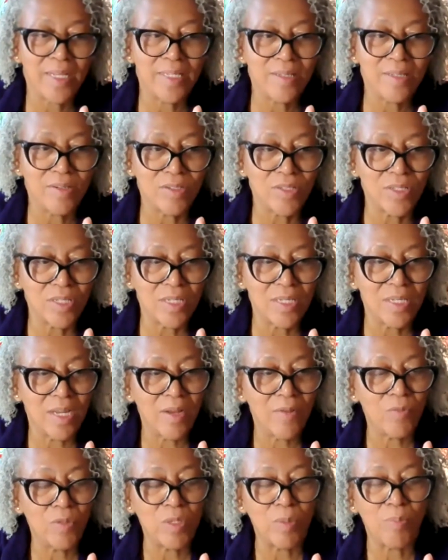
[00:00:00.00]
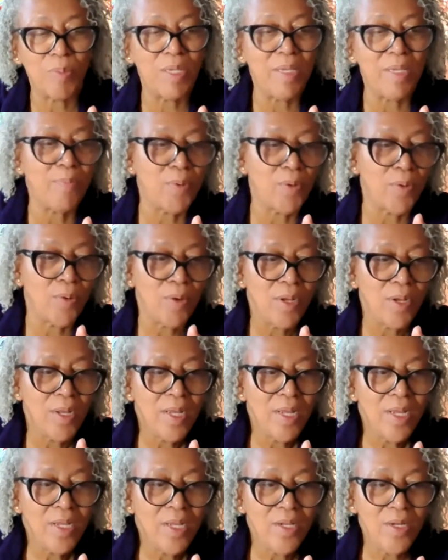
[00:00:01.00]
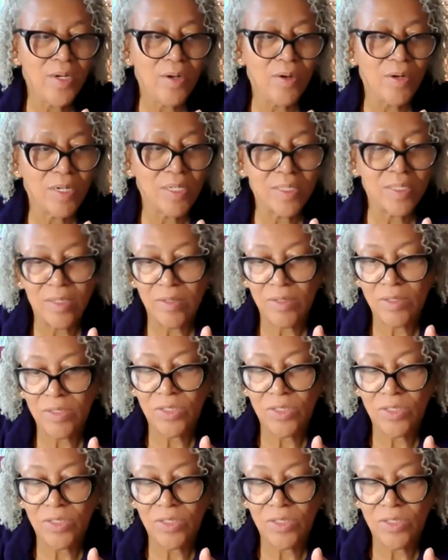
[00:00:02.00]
And there's the people, because